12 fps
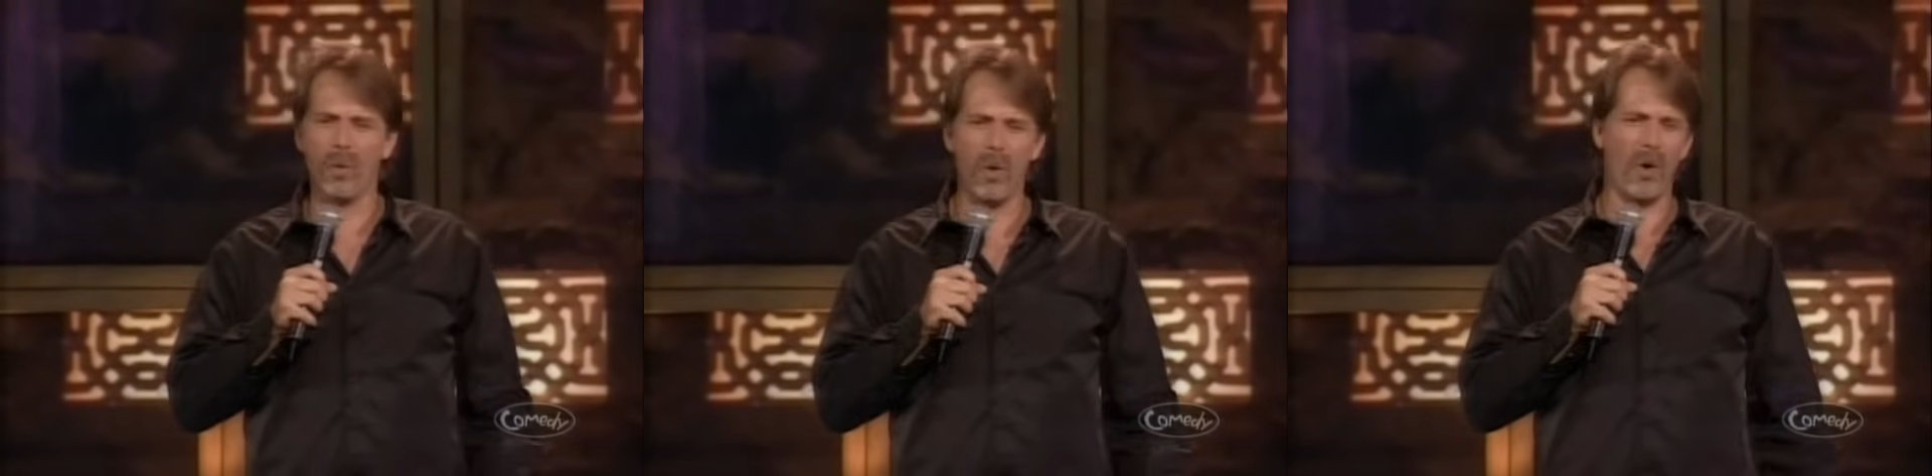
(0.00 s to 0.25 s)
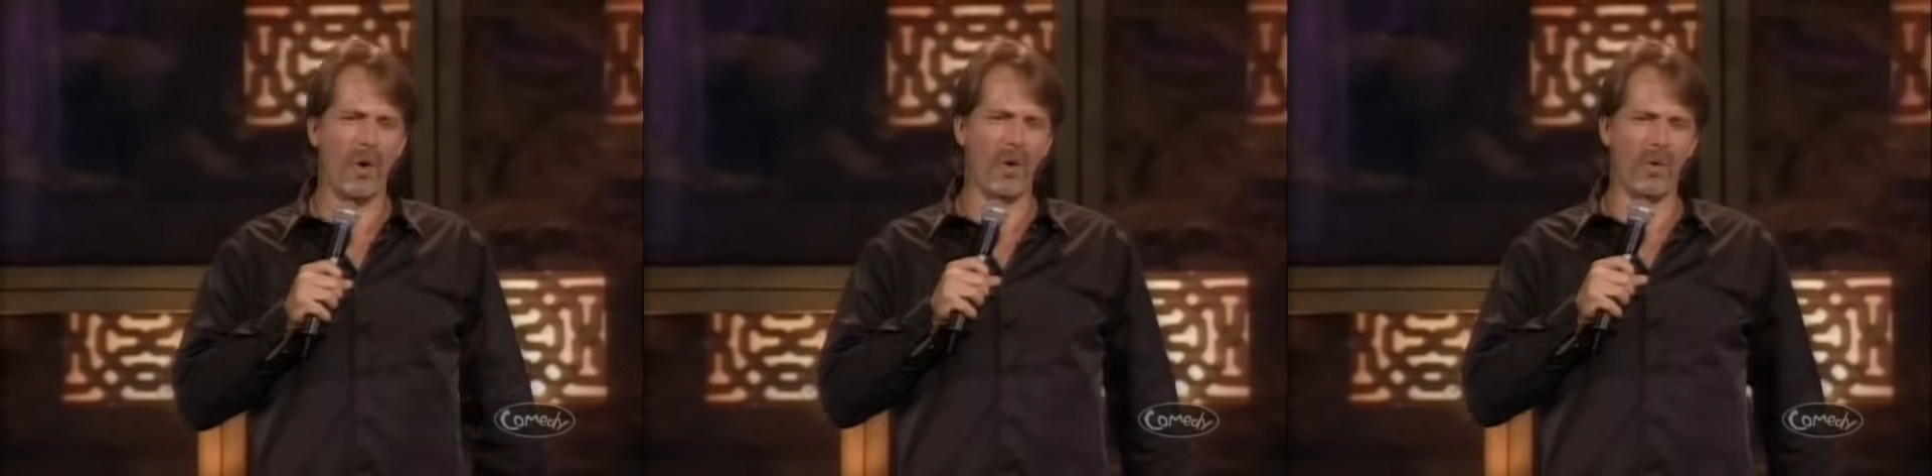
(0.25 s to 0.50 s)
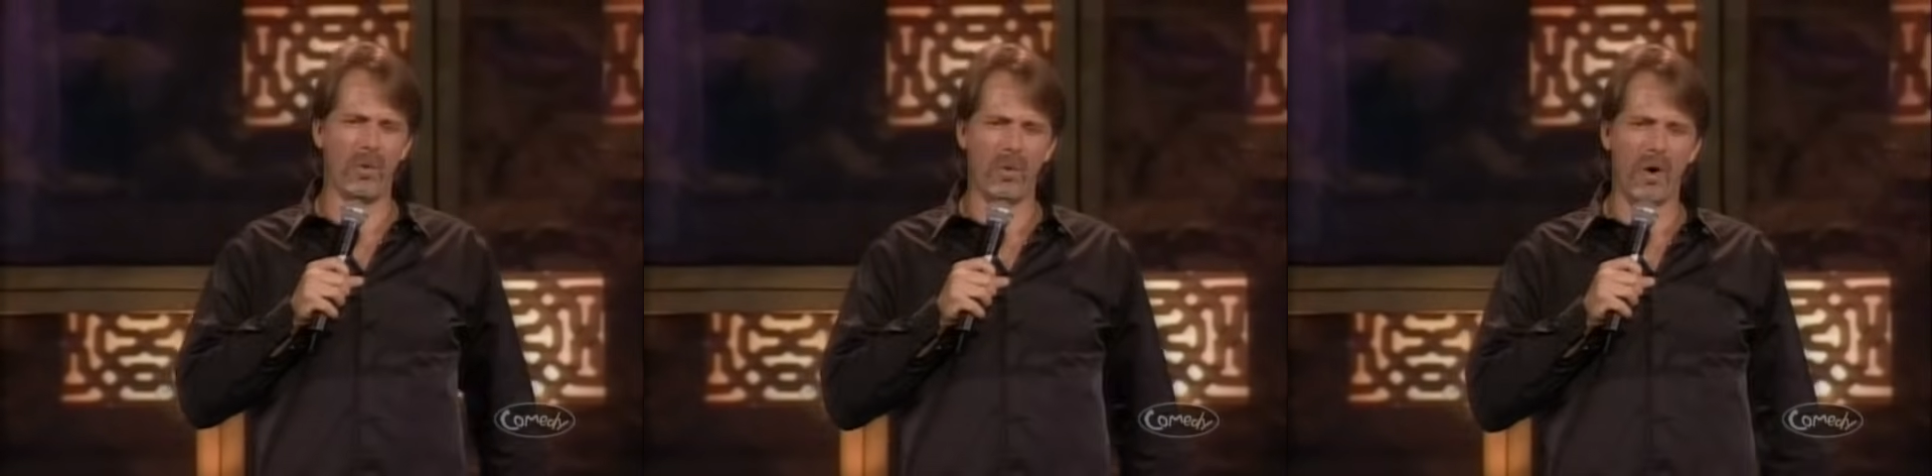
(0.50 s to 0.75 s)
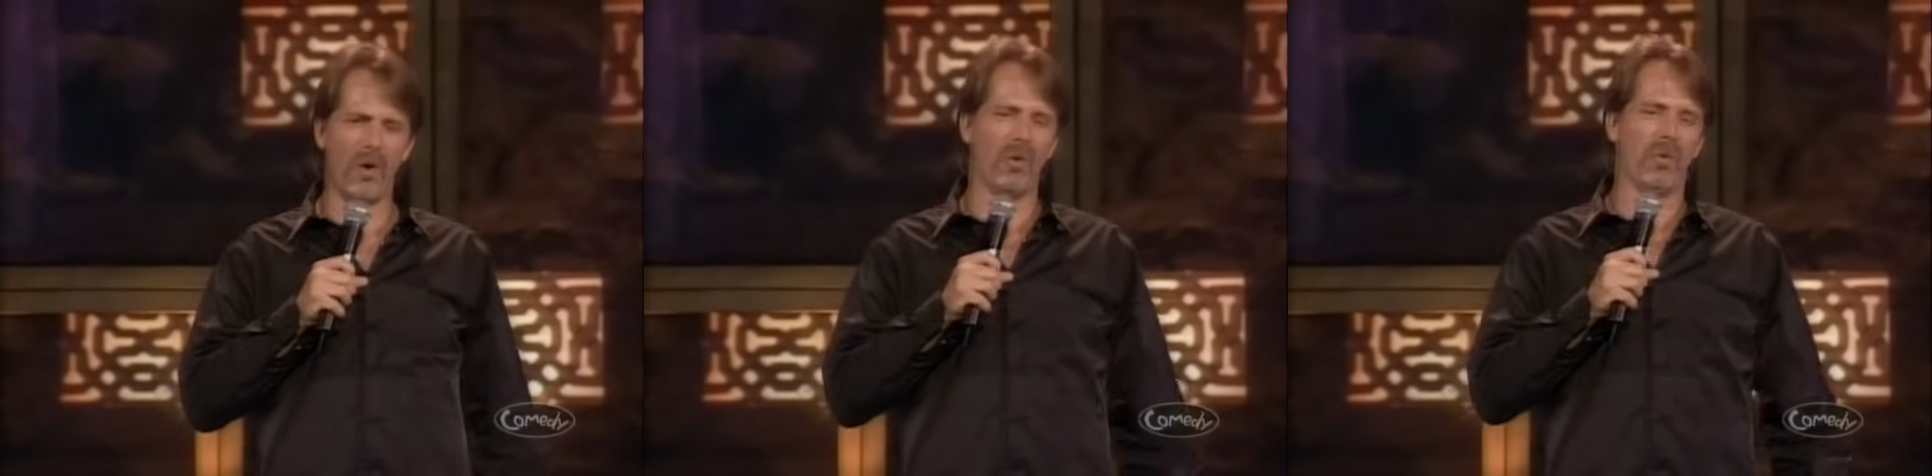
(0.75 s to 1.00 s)
woo,
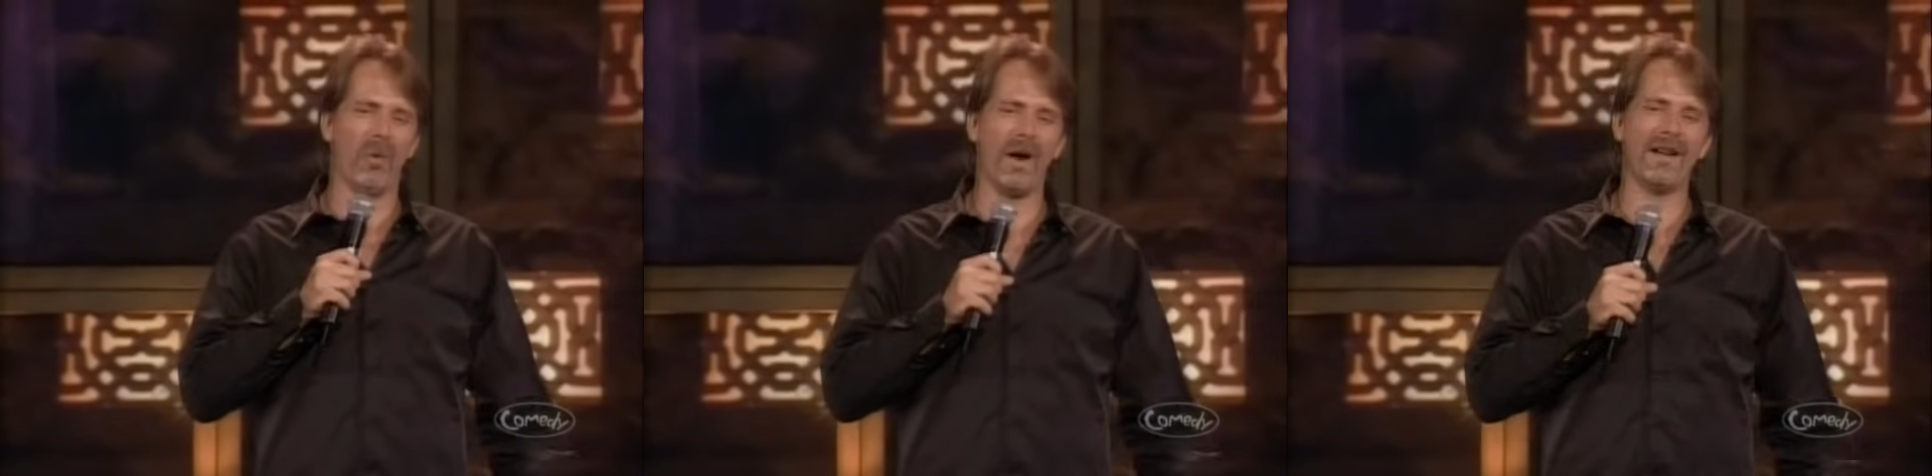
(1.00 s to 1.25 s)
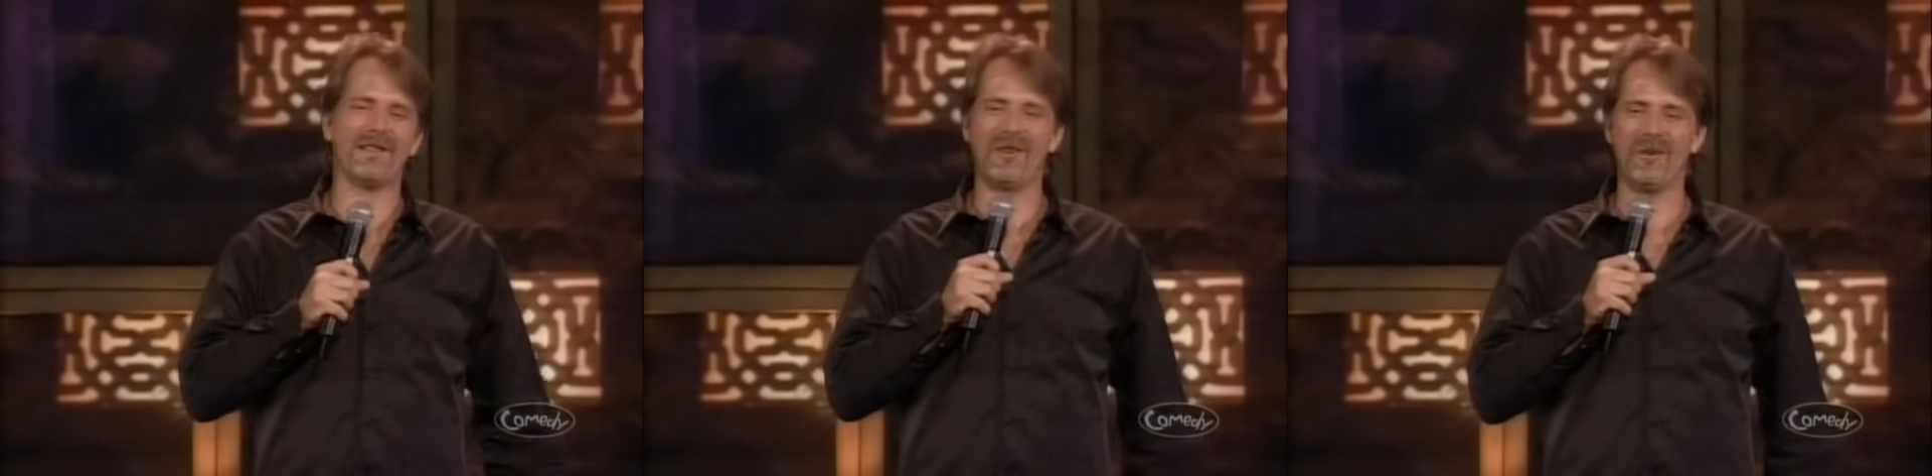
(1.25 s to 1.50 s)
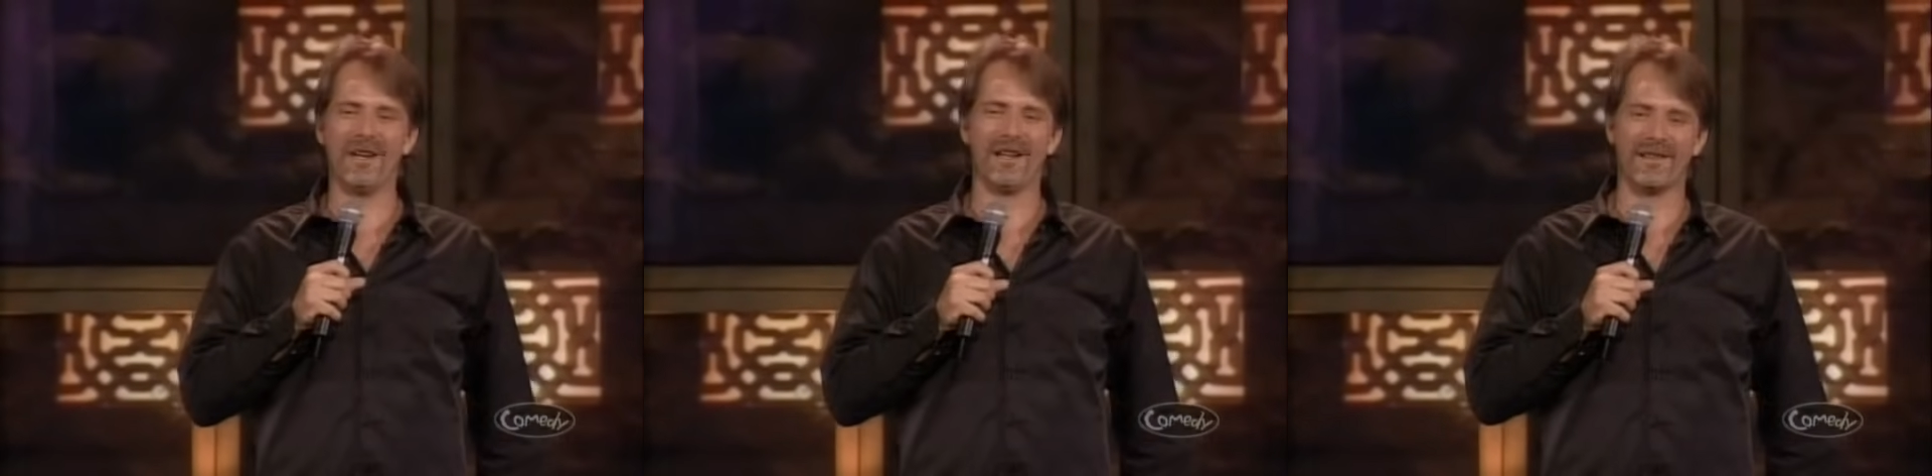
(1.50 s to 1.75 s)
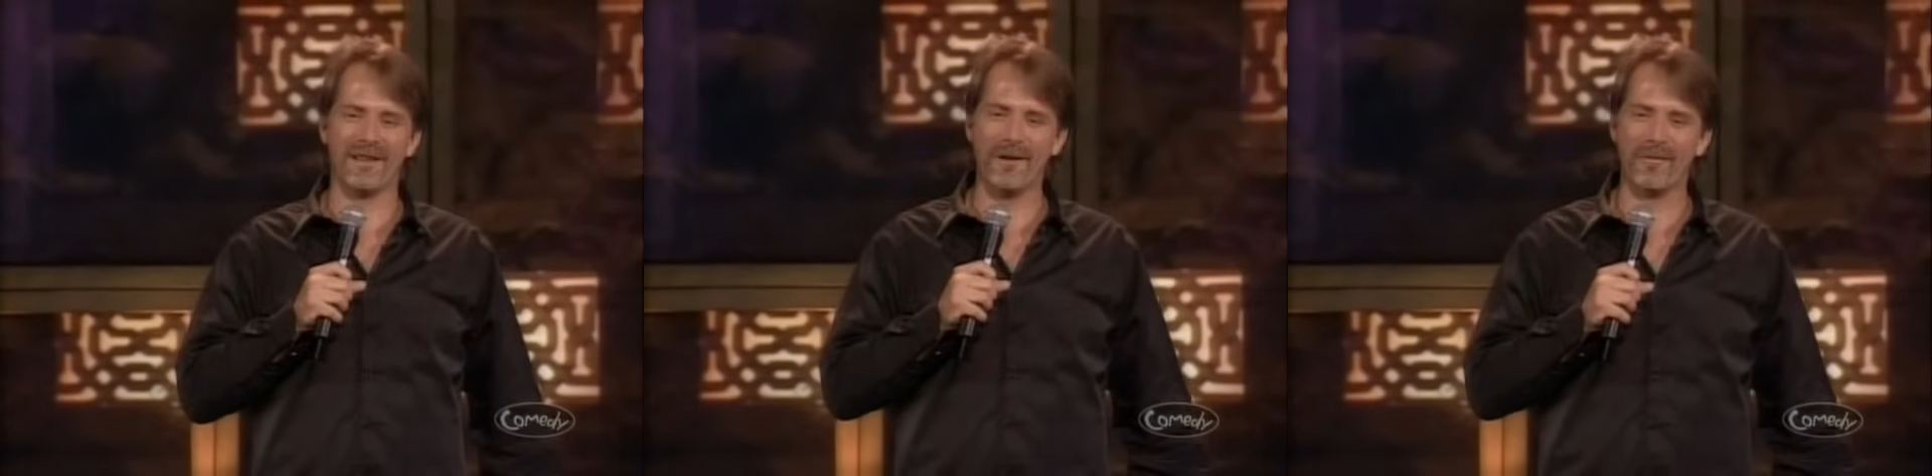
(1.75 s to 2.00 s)
woo, where'd you
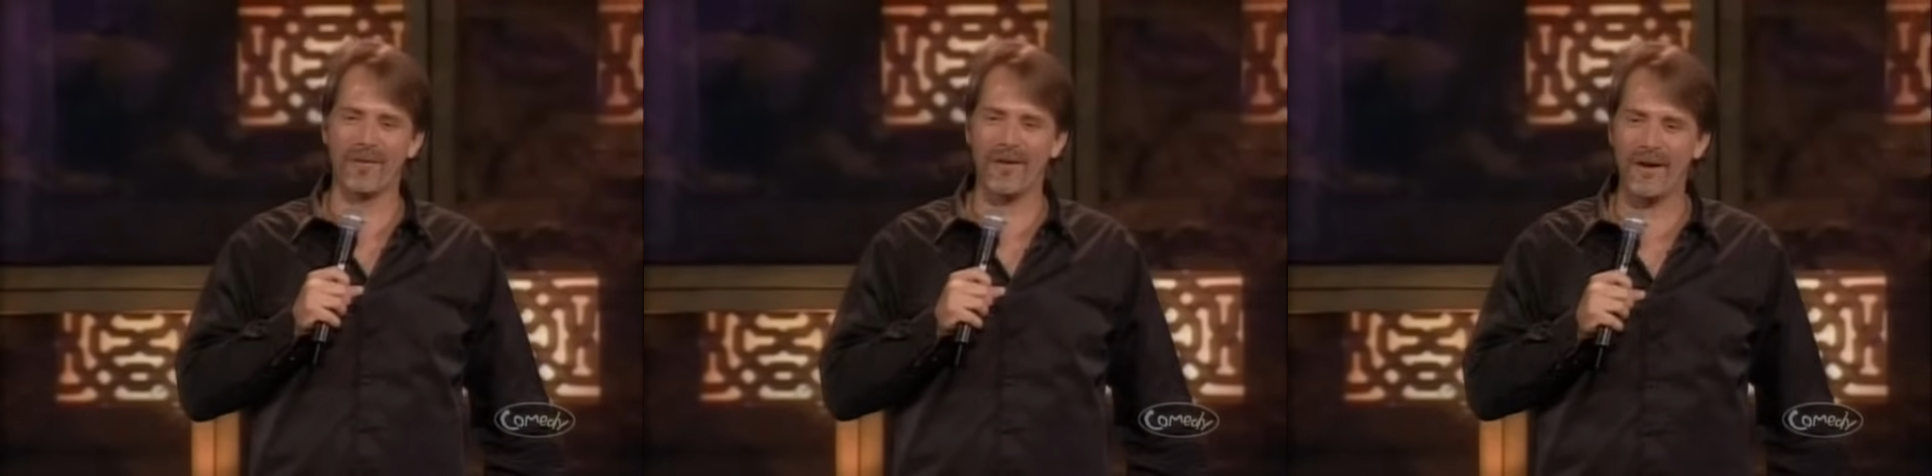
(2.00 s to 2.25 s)
get them